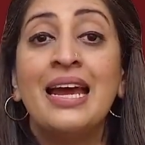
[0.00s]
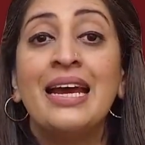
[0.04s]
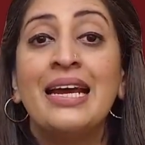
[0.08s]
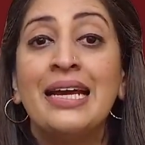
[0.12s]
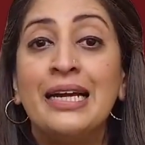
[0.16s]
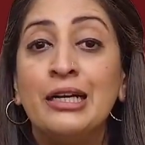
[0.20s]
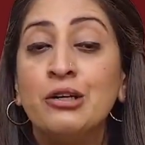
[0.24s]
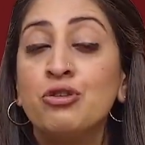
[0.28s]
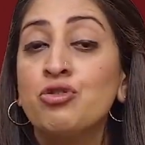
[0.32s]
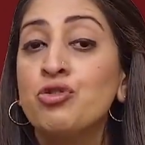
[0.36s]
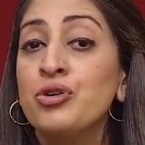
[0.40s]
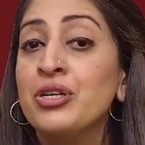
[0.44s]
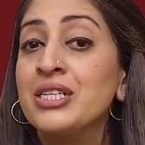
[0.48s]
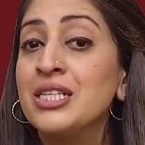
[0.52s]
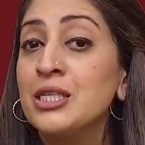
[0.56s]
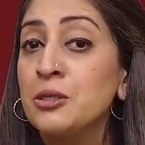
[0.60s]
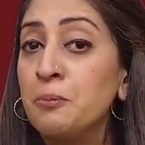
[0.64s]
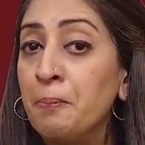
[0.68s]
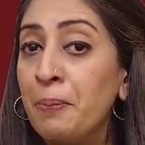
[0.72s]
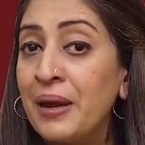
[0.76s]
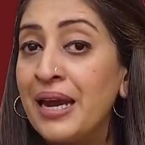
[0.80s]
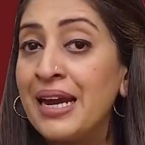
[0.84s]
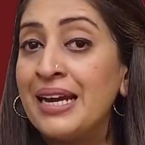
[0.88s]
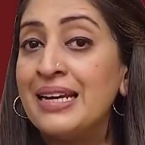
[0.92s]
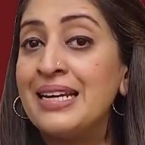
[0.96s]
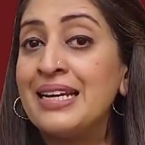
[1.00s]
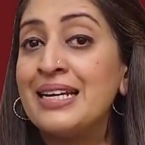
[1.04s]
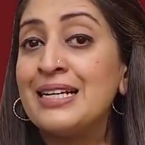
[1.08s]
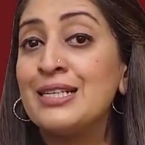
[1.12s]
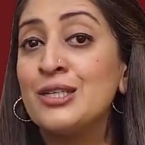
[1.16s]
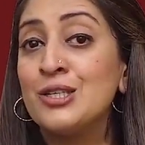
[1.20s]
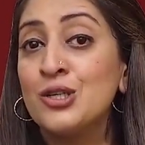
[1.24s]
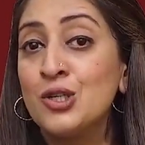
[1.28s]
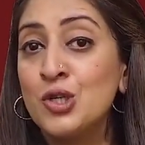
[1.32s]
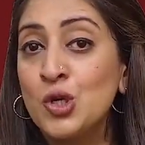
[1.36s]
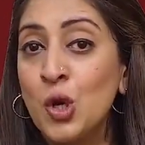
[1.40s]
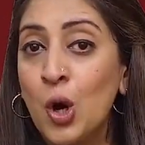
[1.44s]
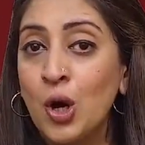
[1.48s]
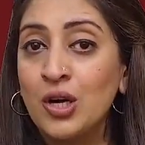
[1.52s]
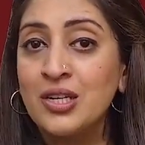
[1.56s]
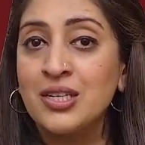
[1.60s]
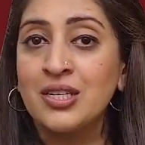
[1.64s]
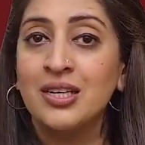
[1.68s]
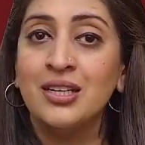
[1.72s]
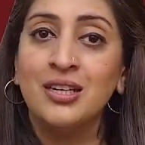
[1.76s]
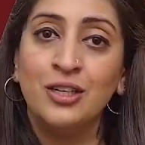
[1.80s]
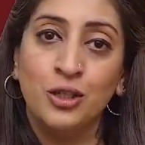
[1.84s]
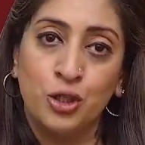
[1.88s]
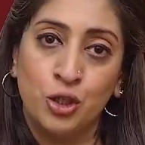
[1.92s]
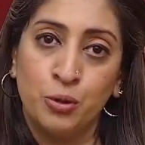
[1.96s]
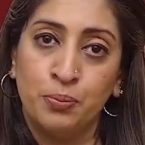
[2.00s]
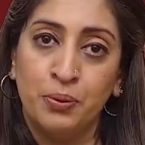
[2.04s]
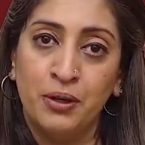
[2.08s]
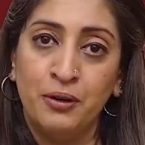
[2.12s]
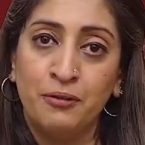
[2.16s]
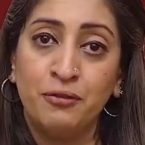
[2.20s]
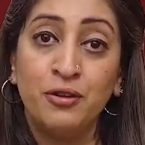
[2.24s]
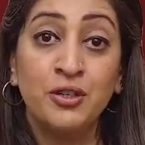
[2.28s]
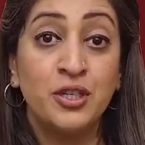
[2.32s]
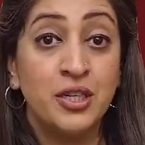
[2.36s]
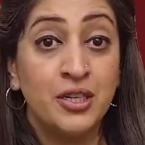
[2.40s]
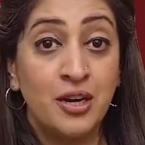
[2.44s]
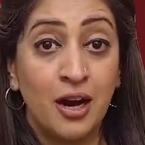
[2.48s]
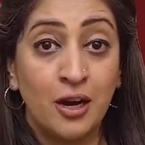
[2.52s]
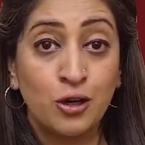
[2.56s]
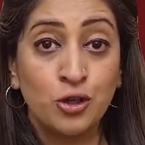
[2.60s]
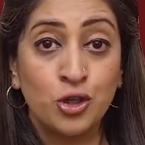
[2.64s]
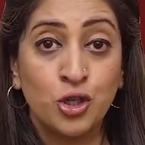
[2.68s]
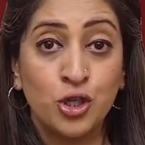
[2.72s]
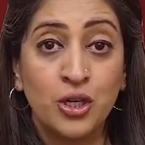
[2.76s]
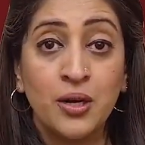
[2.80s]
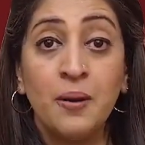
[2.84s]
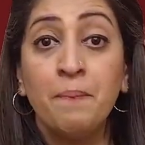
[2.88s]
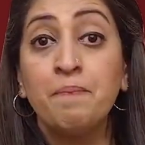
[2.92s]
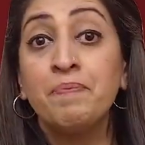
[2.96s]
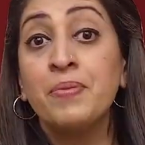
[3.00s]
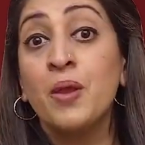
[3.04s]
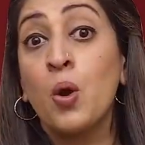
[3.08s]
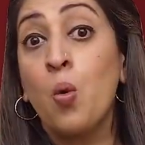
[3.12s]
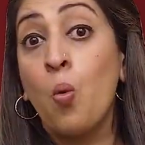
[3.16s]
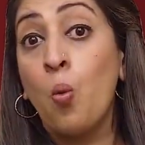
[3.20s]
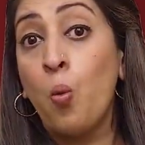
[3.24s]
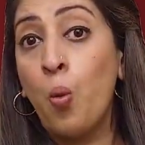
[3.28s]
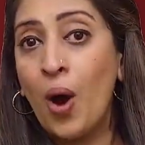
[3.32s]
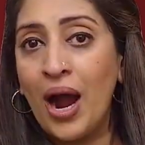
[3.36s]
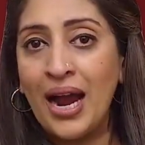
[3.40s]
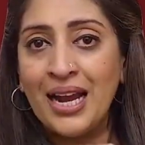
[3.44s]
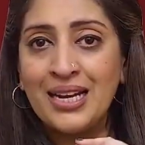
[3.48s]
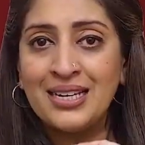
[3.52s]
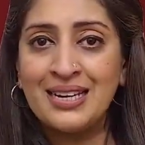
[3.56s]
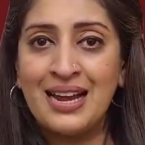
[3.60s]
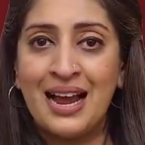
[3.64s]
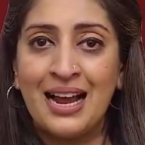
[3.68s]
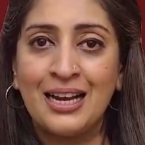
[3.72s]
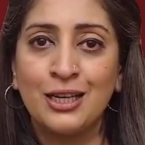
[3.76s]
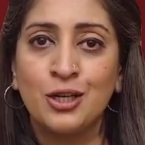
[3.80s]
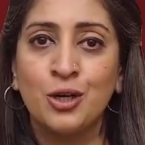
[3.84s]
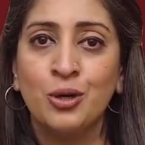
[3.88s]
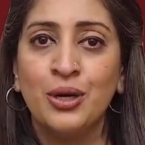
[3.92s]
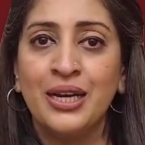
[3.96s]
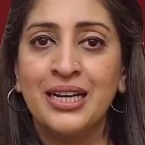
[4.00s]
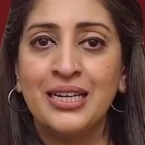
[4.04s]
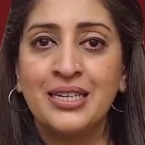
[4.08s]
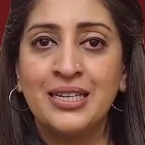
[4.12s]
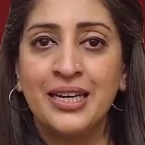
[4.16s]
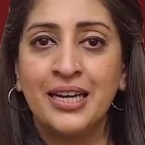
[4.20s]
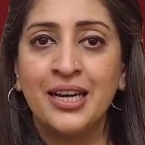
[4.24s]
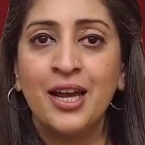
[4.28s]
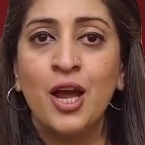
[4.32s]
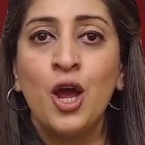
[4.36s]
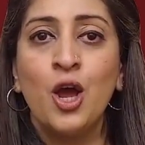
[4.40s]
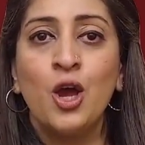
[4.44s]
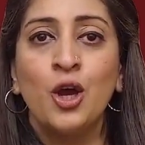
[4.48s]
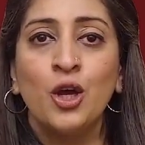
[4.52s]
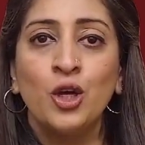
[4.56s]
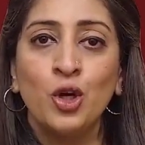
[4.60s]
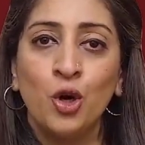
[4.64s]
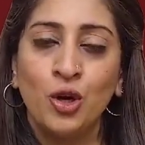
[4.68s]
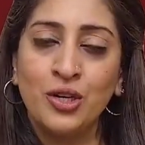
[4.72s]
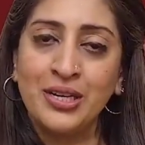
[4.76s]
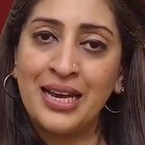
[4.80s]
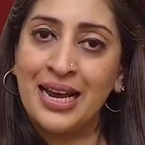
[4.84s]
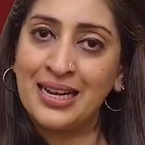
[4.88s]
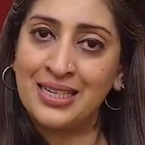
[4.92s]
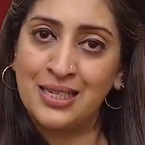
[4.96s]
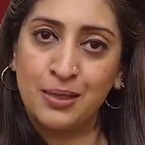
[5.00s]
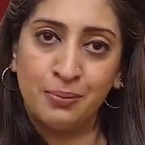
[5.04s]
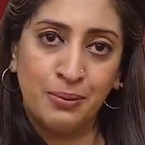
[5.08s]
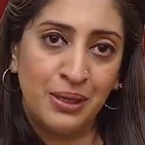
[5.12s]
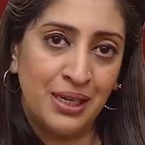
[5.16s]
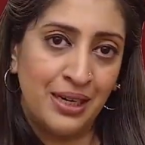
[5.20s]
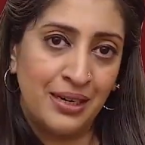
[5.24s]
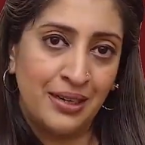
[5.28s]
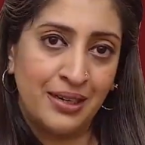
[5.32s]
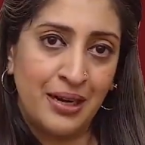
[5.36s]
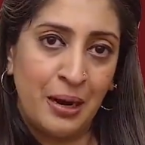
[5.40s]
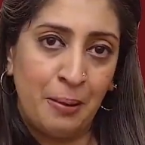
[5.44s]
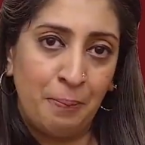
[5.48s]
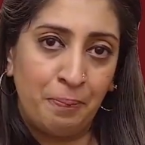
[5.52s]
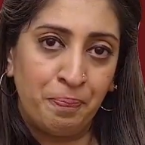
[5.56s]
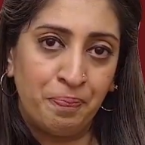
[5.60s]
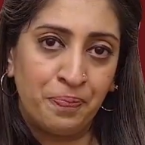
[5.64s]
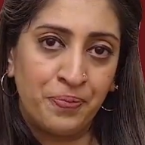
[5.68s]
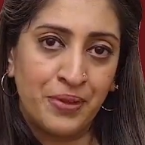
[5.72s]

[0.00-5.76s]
interest paid is not eligible for deduction while calculating your taxable income.